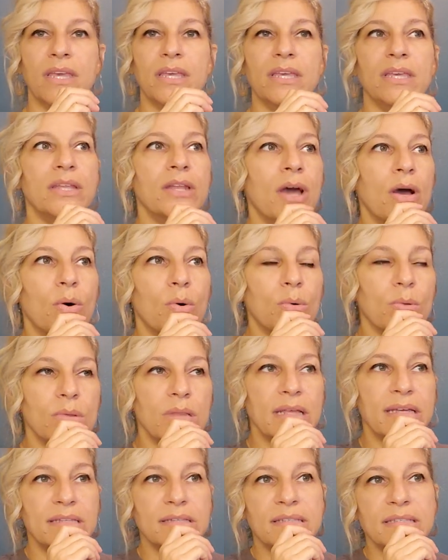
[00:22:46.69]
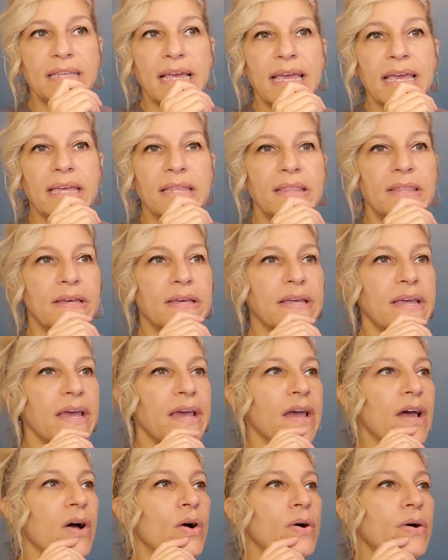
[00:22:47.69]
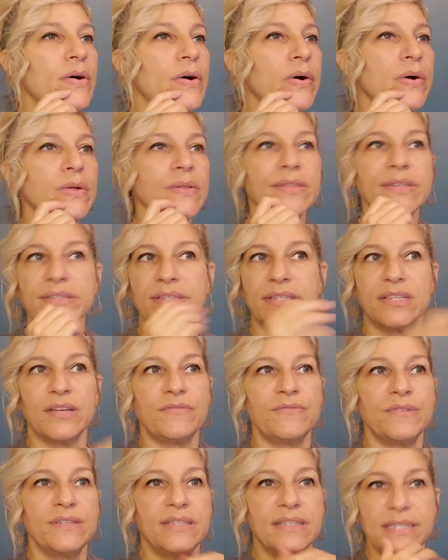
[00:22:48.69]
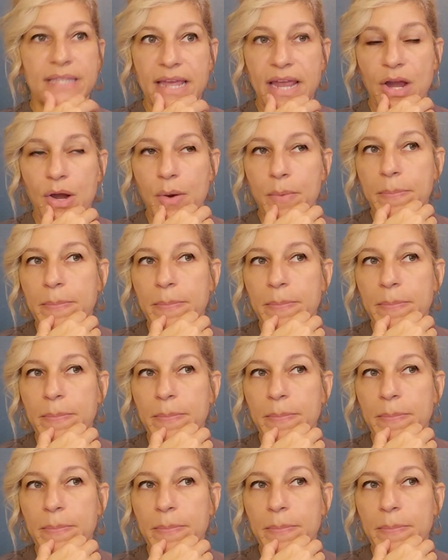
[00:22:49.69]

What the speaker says: you know, let's say that all the stuff is there,